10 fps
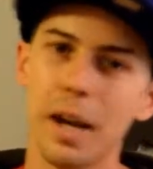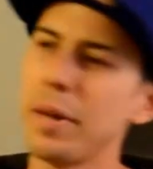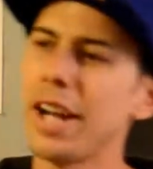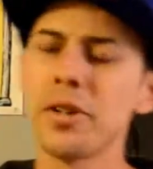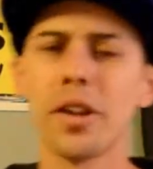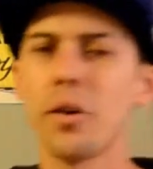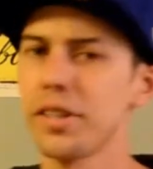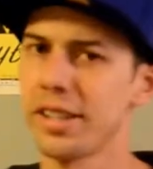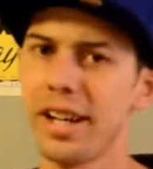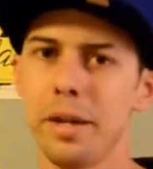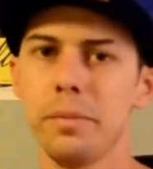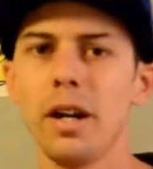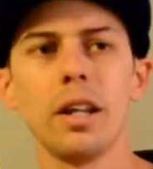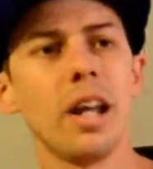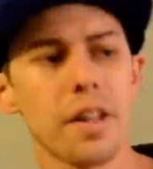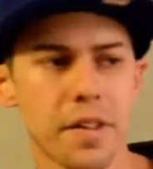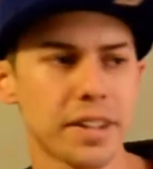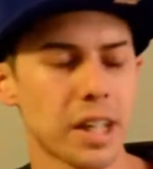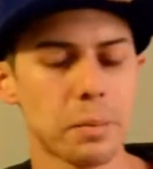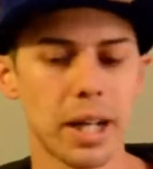I mean, I do that all the time. A lot of the
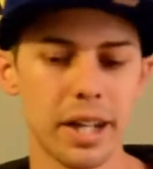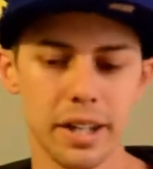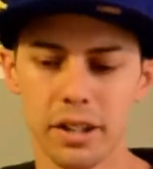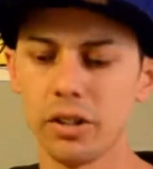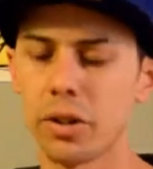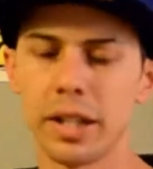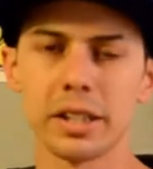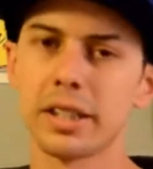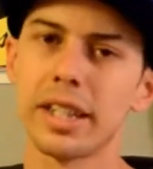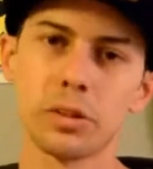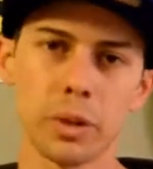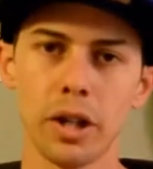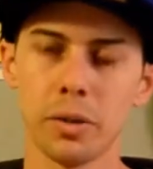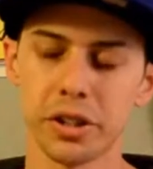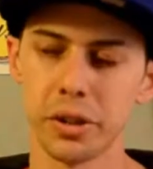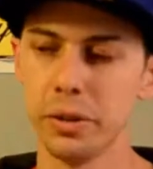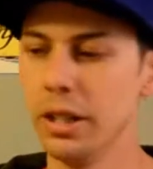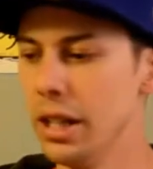things I buy on Craigslist, that's what I always do.